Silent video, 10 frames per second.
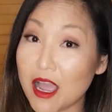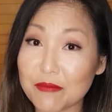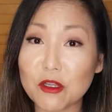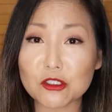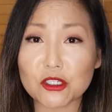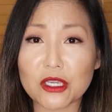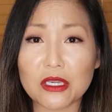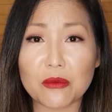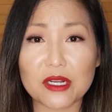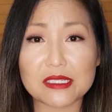I'm not
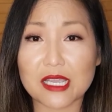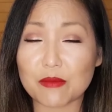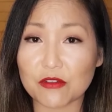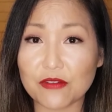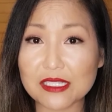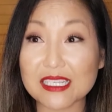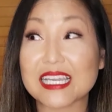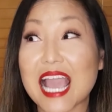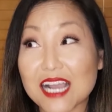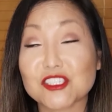joking when I say professor,
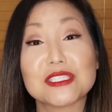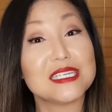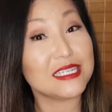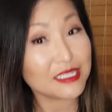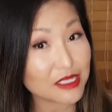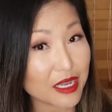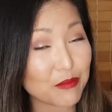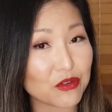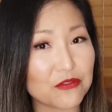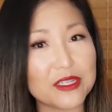he actually is a
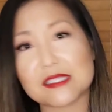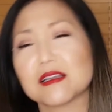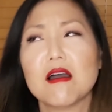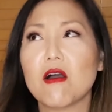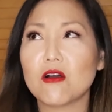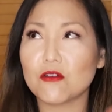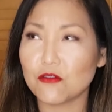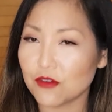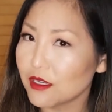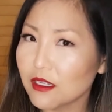professor
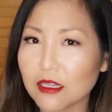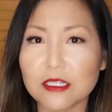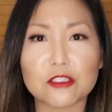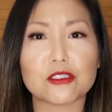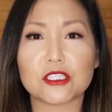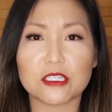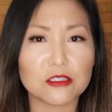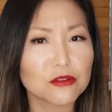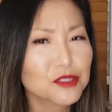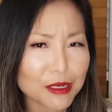of literature
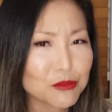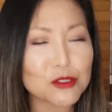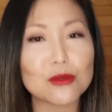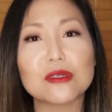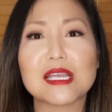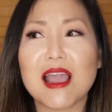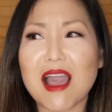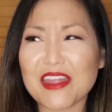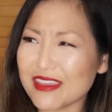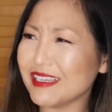of some sort.
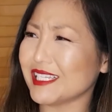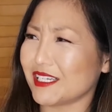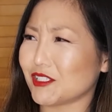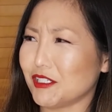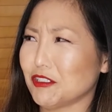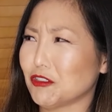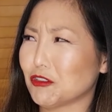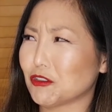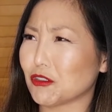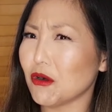I think he's actually a
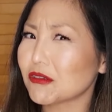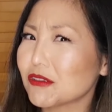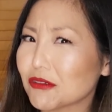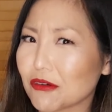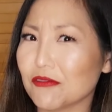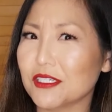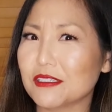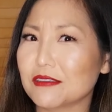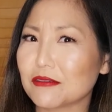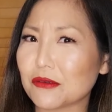doctor of
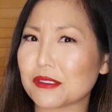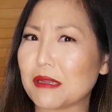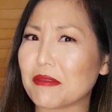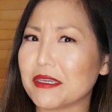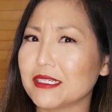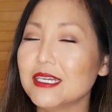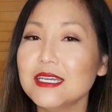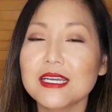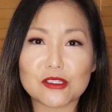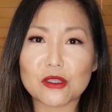it or something.
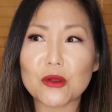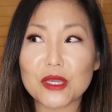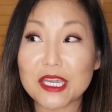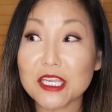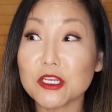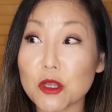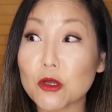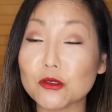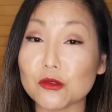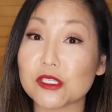So he
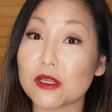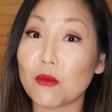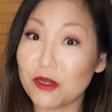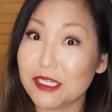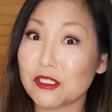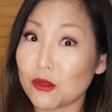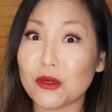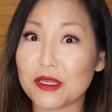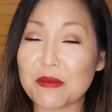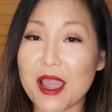knows what he's
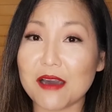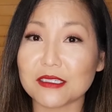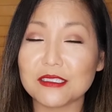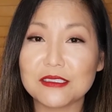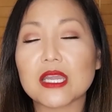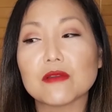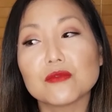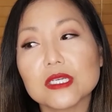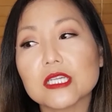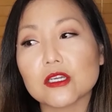talking about. He
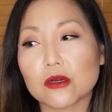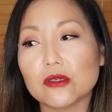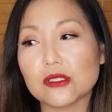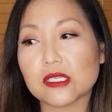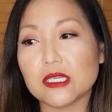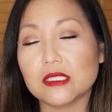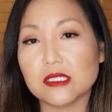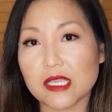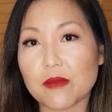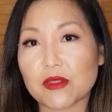really goes in
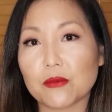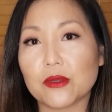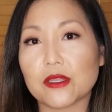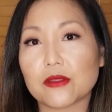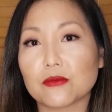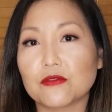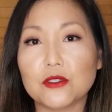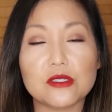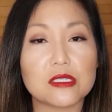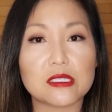depth with
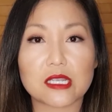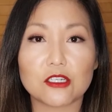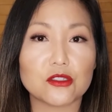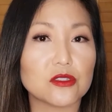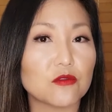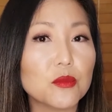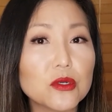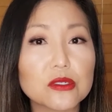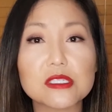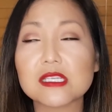reviews and discussions of
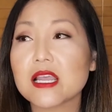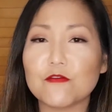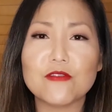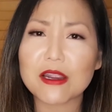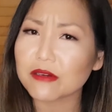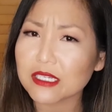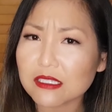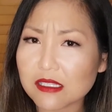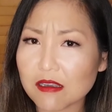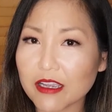books, very
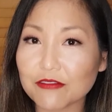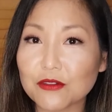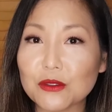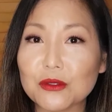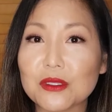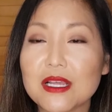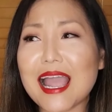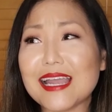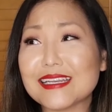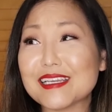insightful,
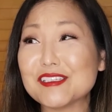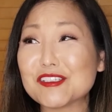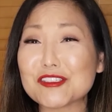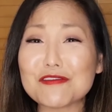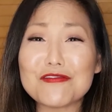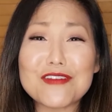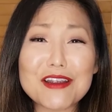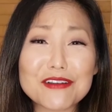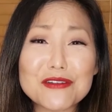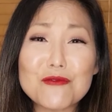and he's just a
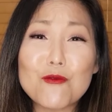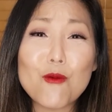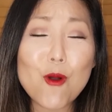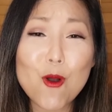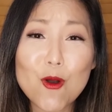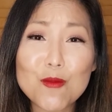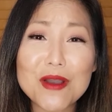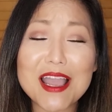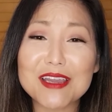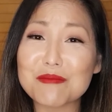very warm
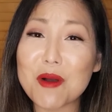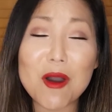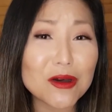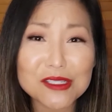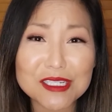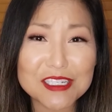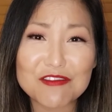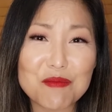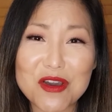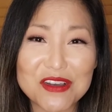and
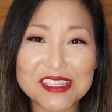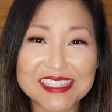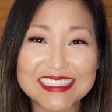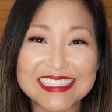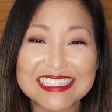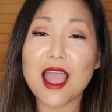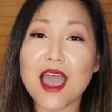positive person.